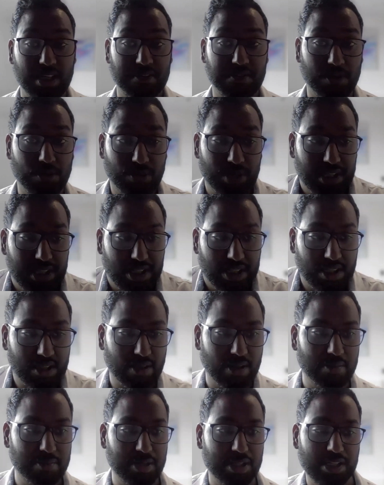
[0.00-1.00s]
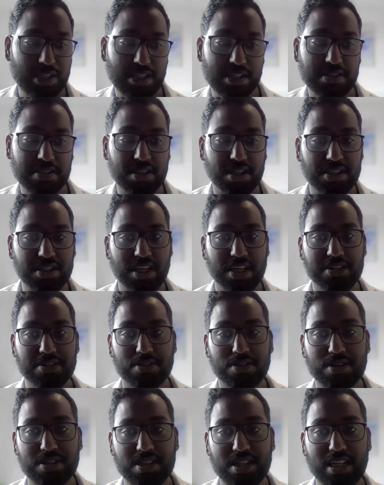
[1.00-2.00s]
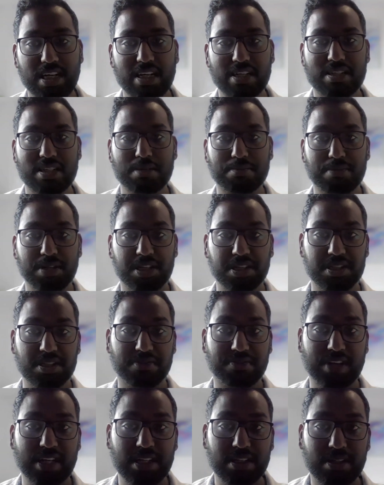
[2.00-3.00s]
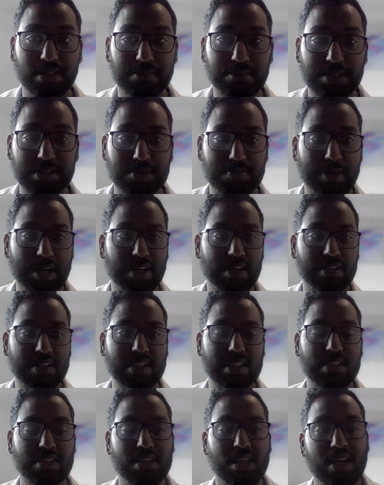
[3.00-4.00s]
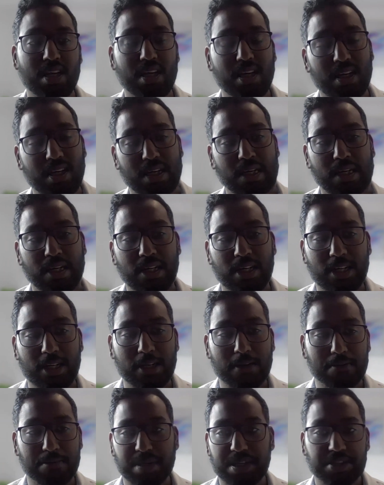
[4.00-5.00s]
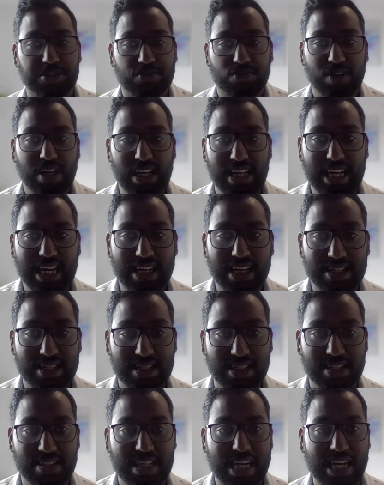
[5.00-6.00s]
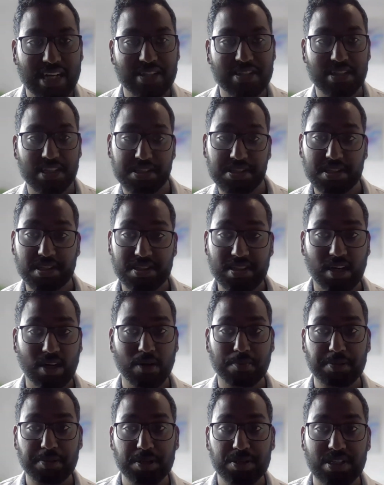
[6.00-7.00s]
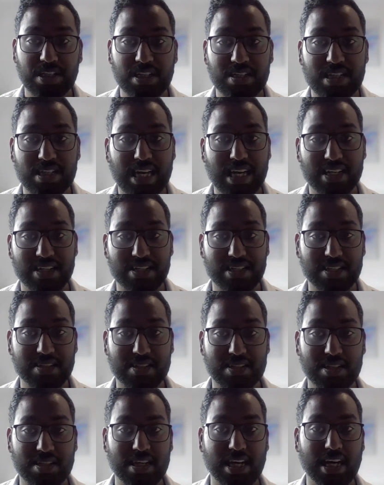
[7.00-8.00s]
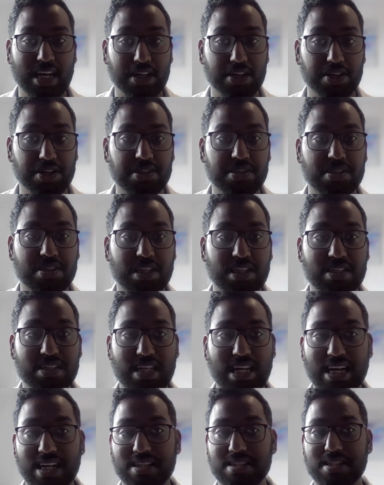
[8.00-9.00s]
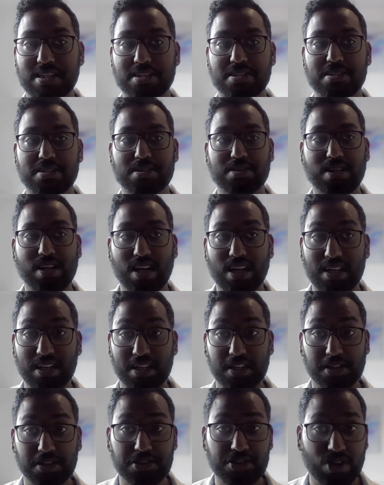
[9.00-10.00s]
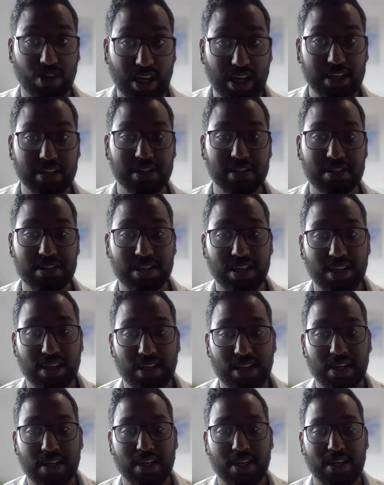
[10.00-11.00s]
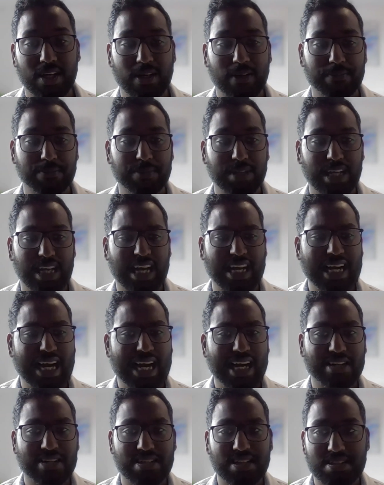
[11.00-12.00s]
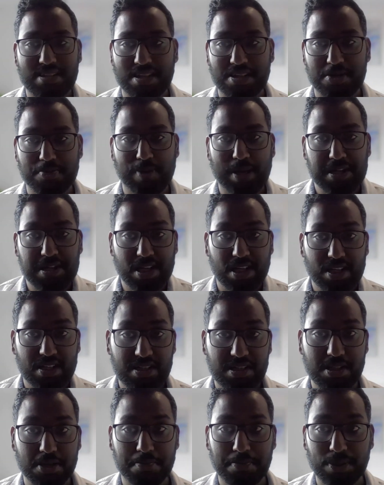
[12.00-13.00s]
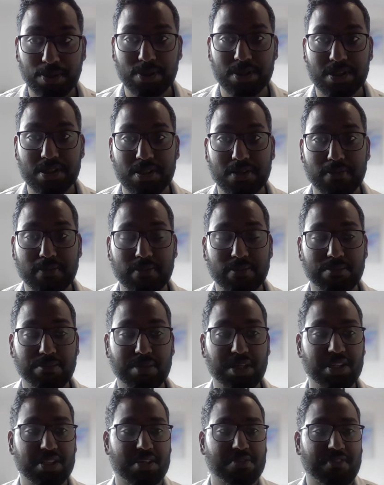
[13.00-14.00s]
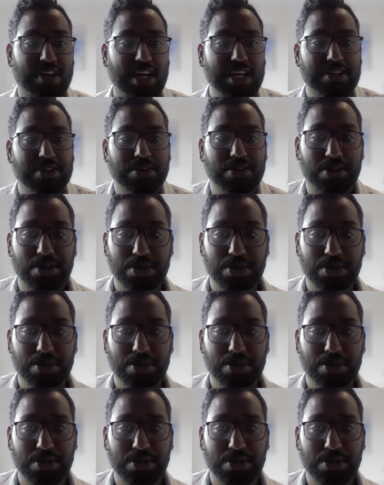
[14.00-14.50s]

Even within the Caribbean, there's such heterogeneity because of income disparities. But it's really access to therapeutics, access to diagnostics, access to clinical trials, and access to specialist support. Because if I don't